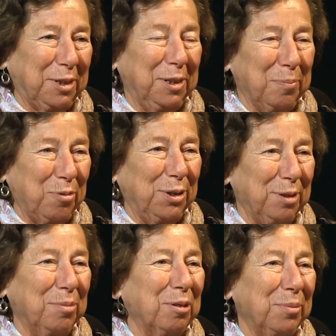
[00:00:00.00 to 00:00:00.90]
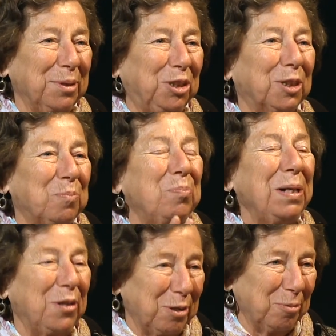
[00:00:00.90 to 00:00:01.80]
in the present moment, just be
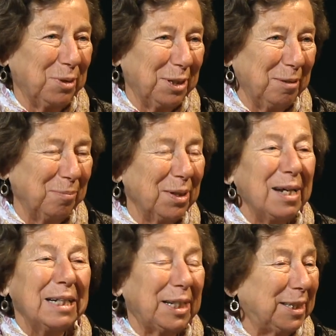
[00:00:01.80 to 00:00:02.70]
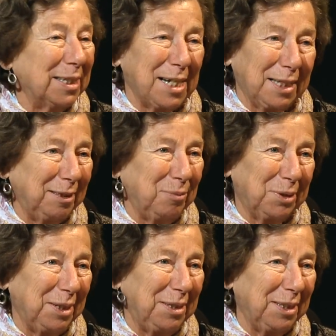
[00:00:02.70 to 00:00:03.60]
there with him. Yeah. And that's exactly what
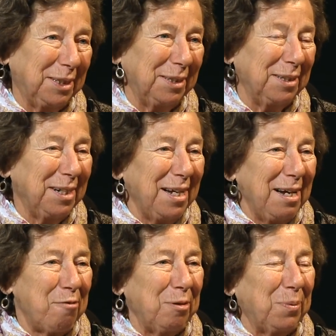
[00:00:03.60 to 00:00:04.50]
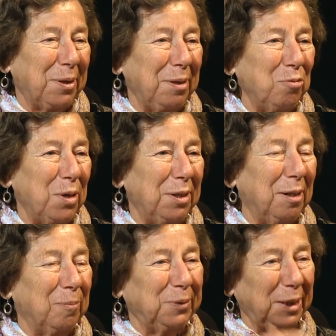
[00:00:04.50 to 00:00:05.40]
I did. Oh. And everybody went
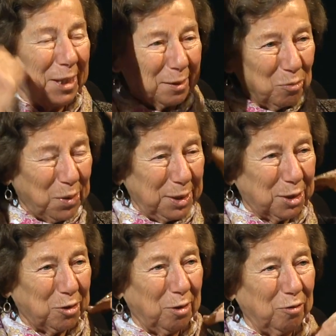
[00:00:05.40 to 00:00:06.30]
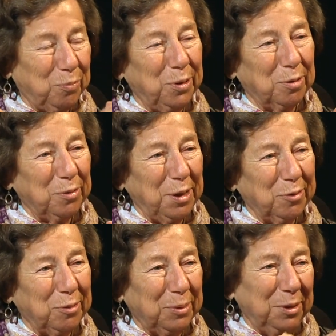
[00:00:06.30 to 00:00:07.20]
up and they got a white scarf put
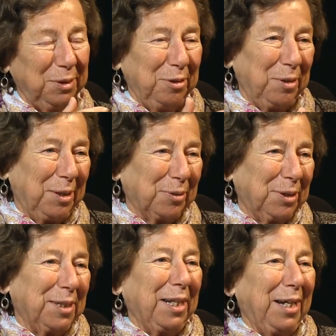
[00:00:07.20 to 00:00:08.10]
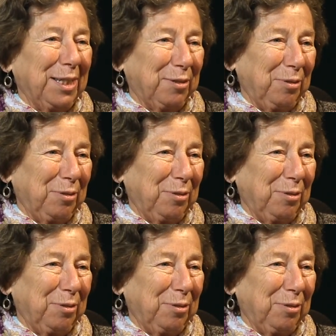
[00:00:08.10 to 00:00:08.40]
around them, and you held his hands for,